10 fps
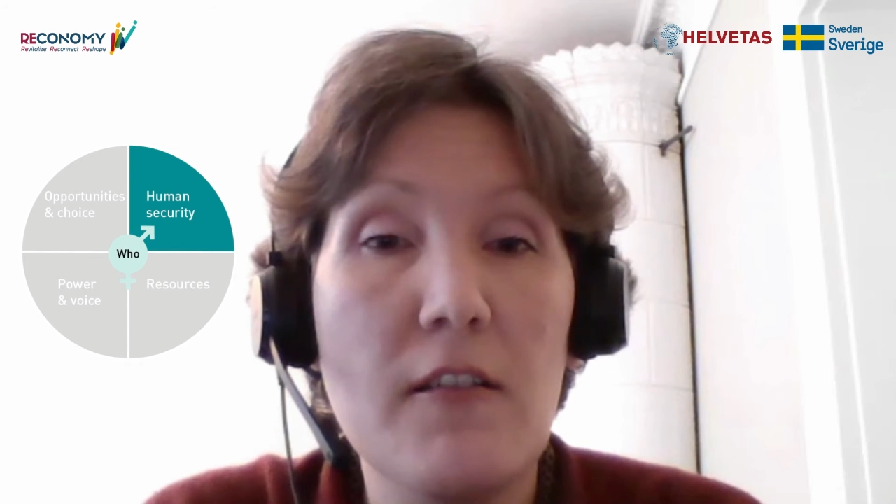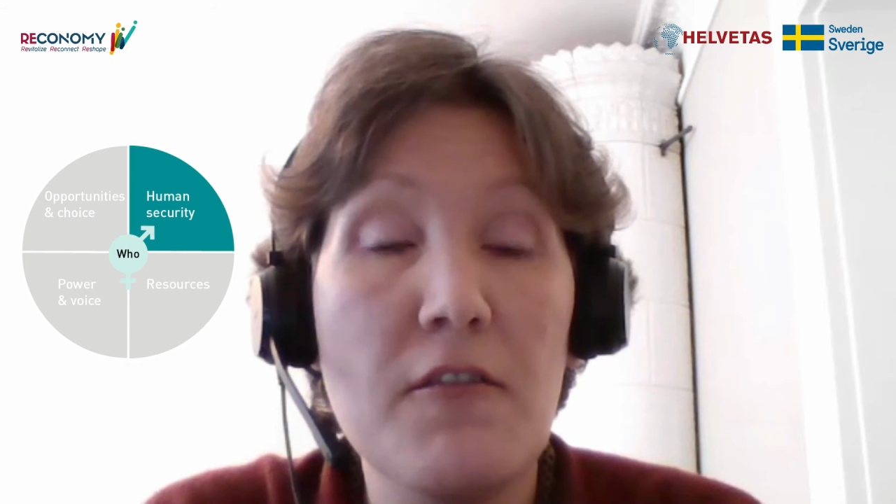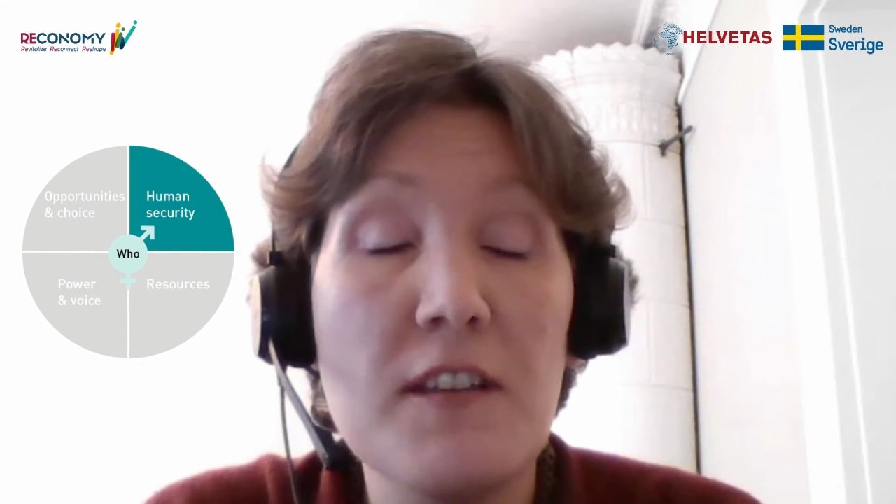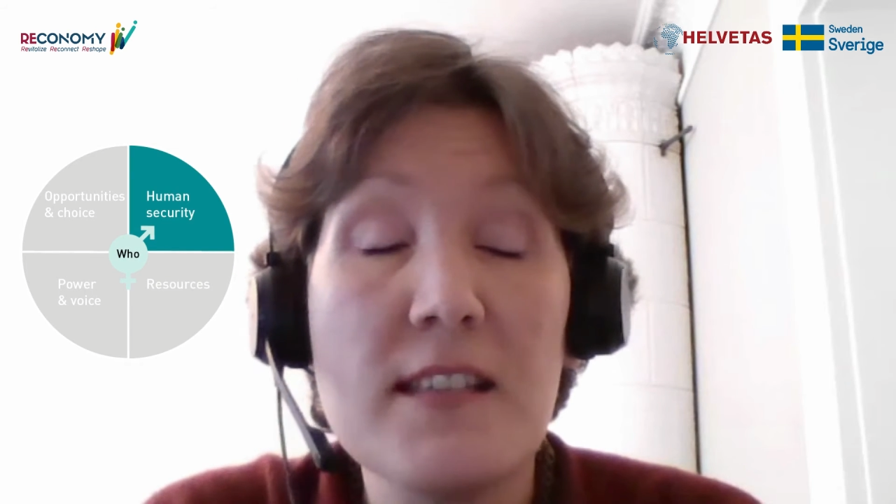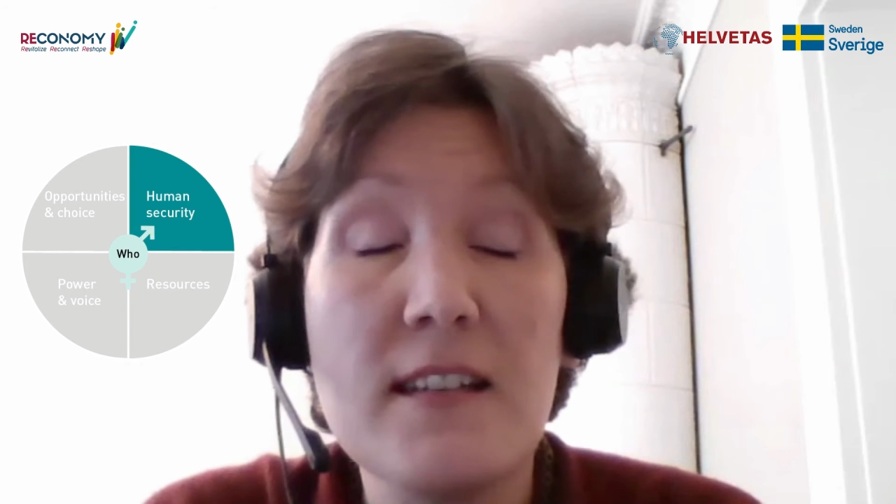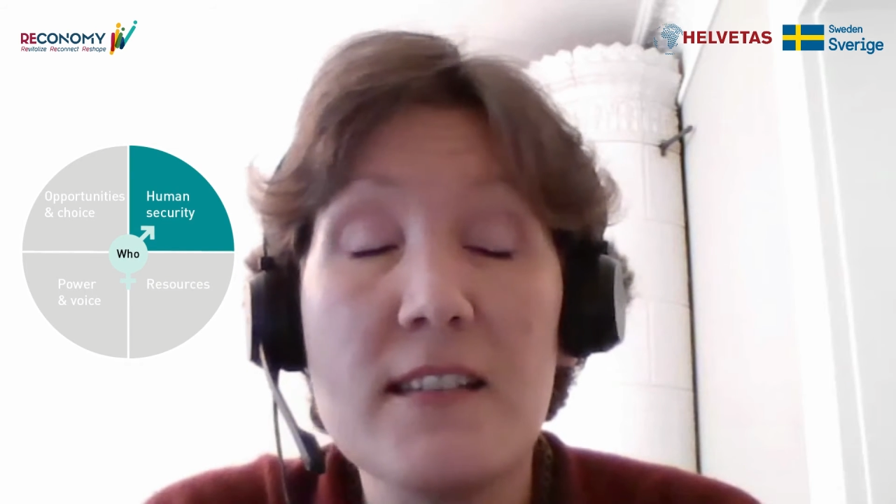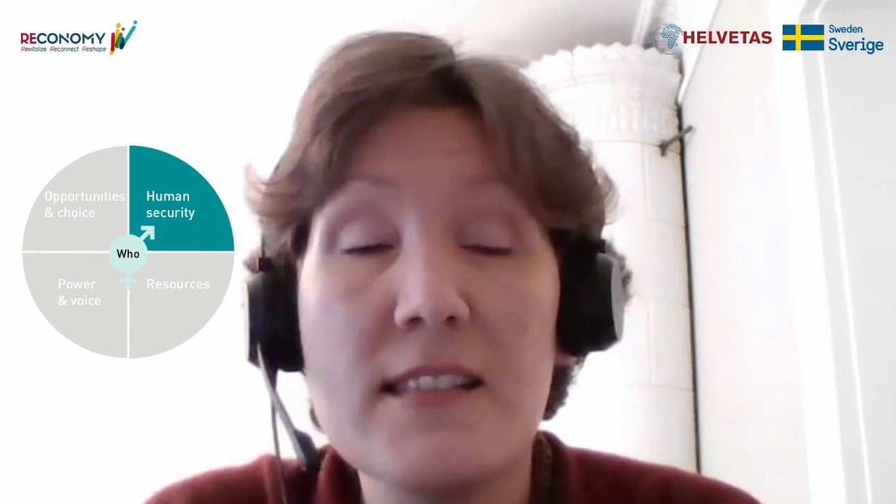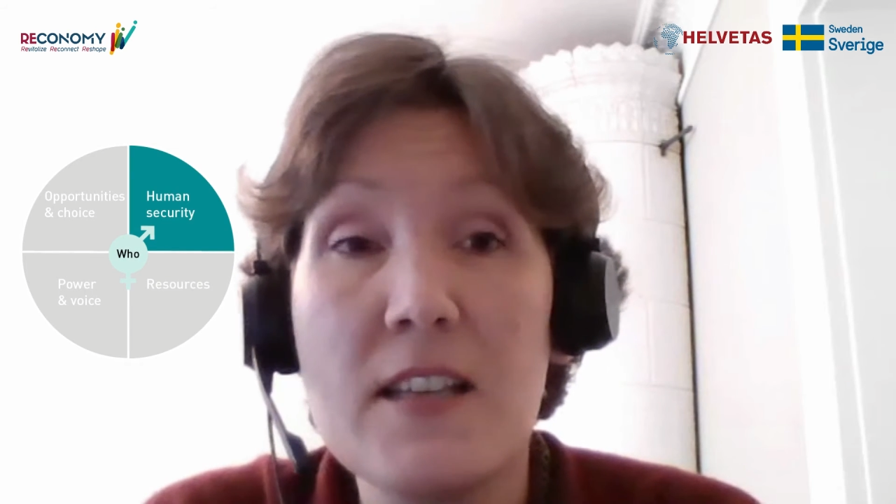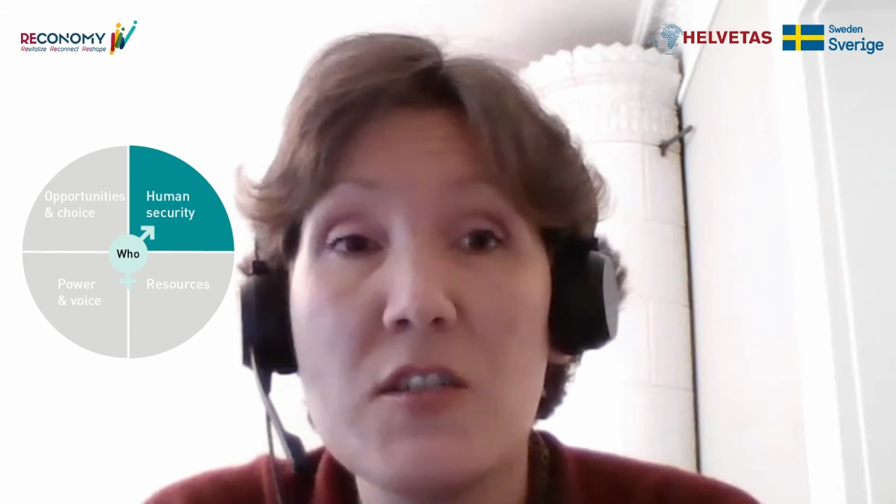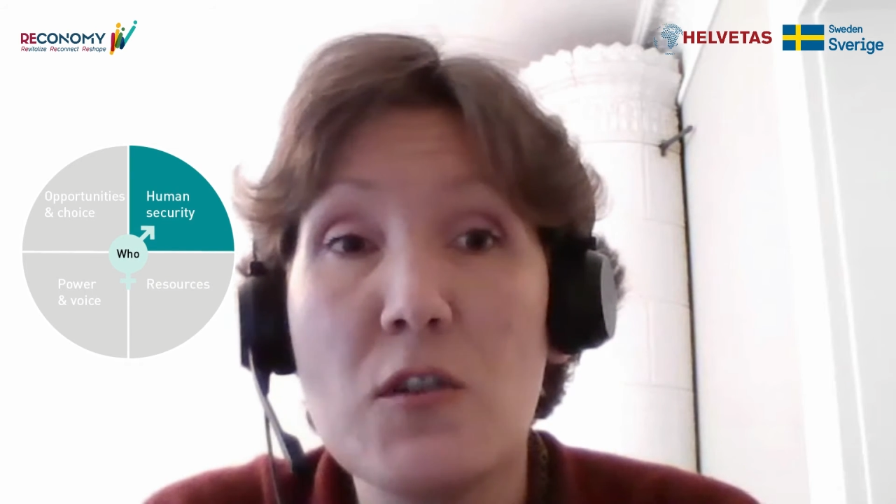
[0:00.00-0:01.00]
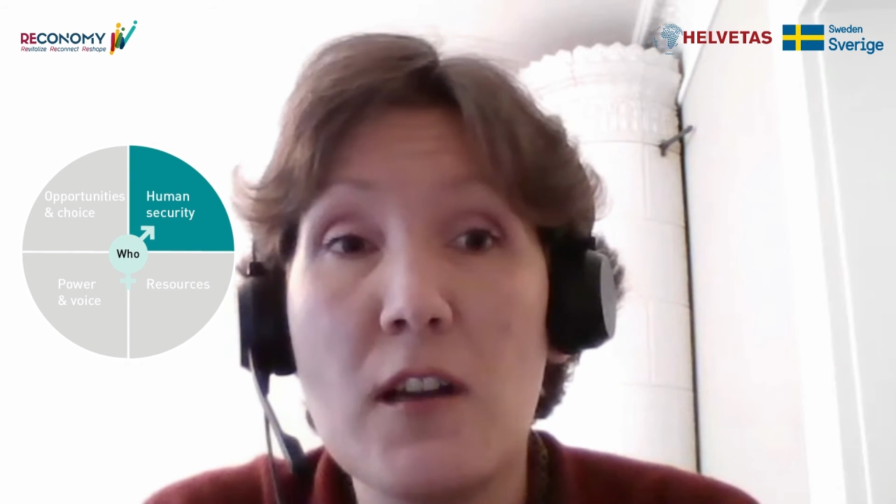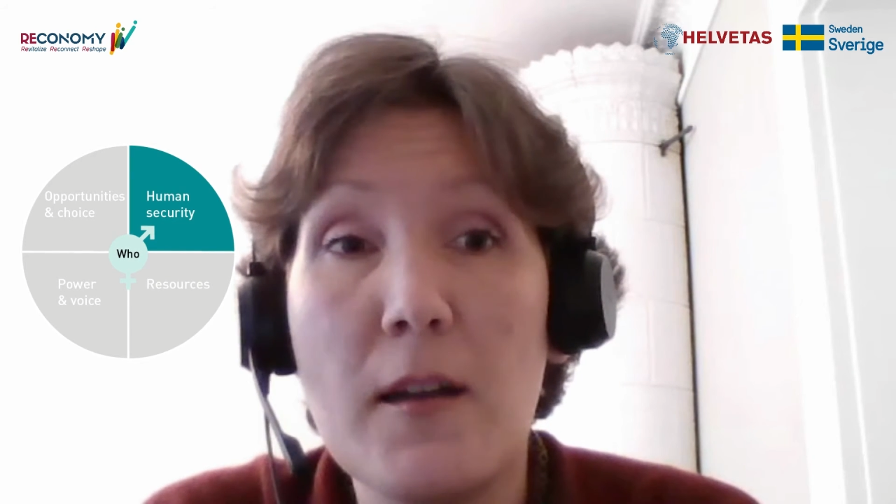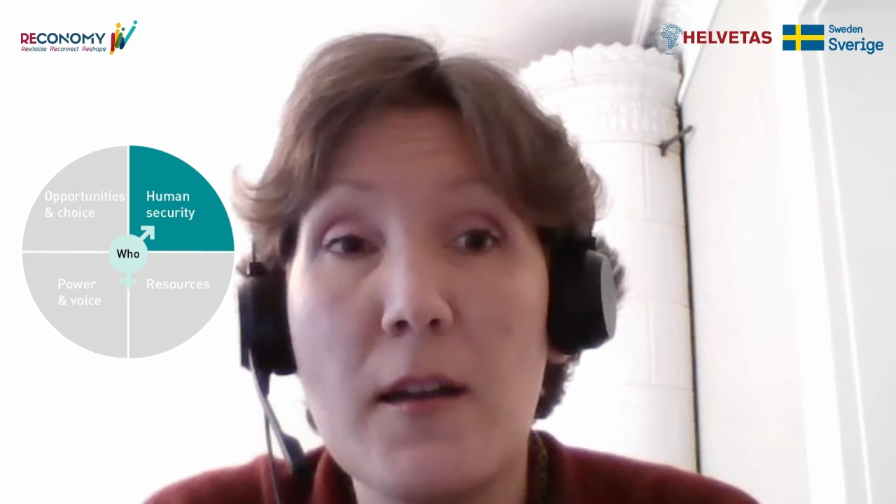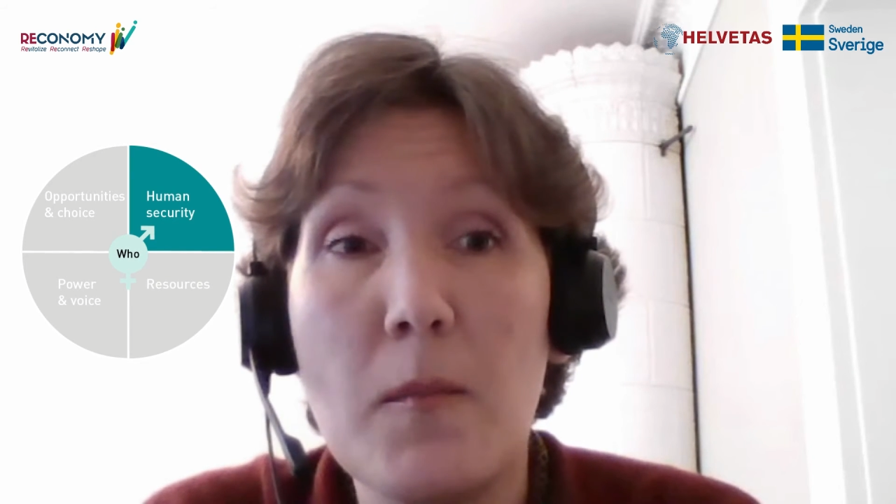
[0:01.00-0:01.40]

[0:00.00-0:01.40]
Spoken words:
physical, sexual,